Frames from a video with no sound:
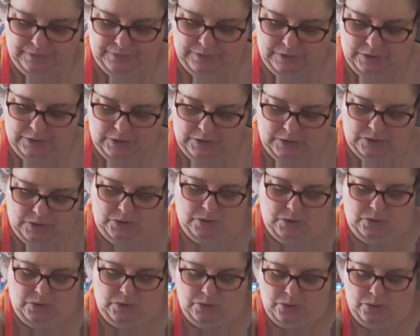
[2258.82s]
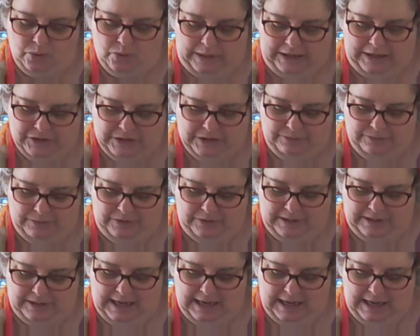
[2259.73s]
when she was
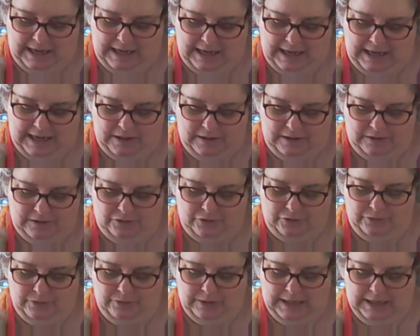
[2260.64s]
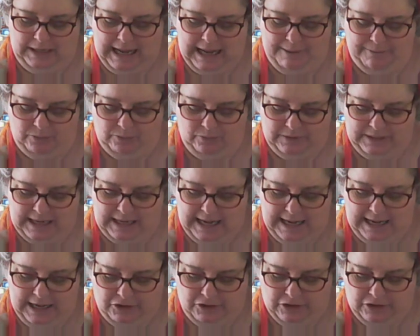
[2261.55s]
during the Capitol siege,
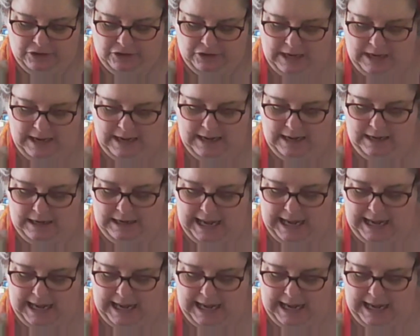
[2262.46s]
and how